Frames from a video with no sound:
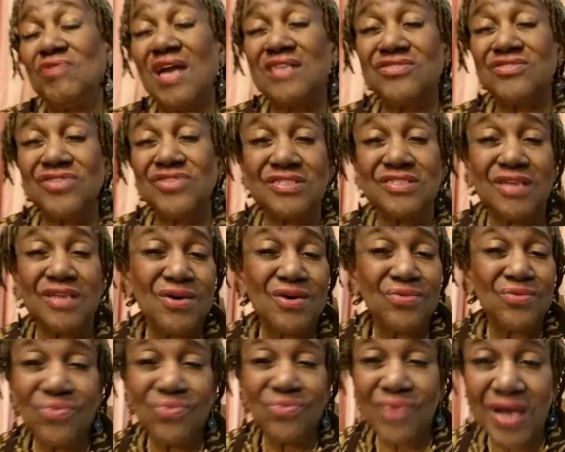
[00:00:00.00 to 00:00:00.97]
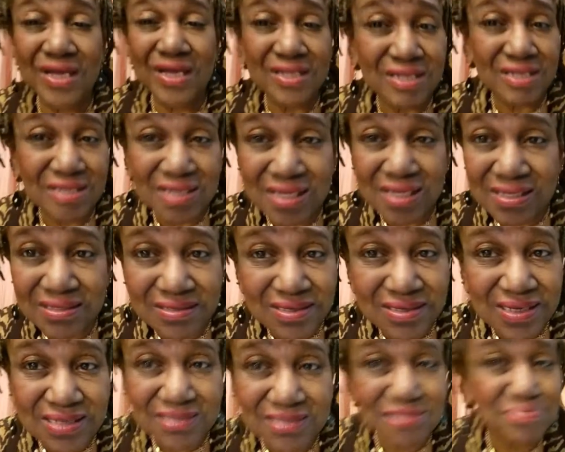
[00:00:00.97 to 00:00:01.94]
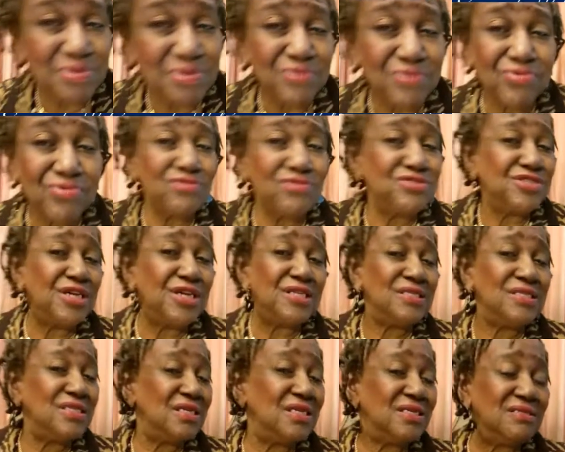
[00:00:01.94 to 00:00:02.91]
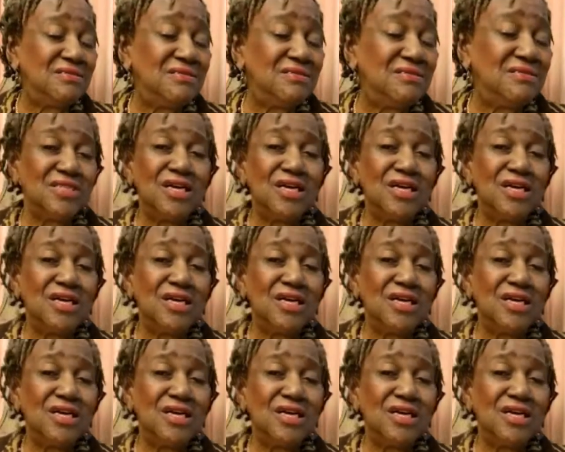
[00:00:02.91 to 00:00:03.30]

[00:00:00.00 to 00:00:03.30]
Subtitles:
Not just regular knitting needles, but crochet needles,